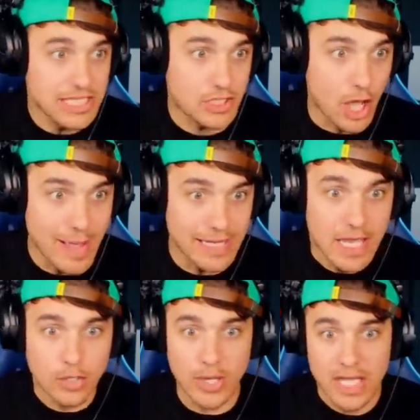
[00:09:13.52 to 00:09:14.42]
she's coming!
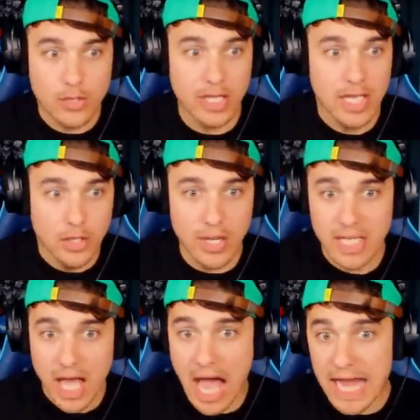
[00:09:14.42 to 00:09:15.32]
Quick, quick,
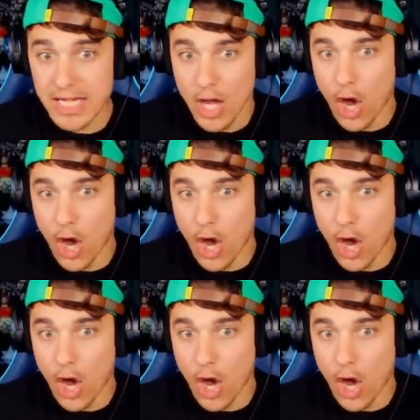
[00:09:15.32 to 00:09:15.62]
quick, hide!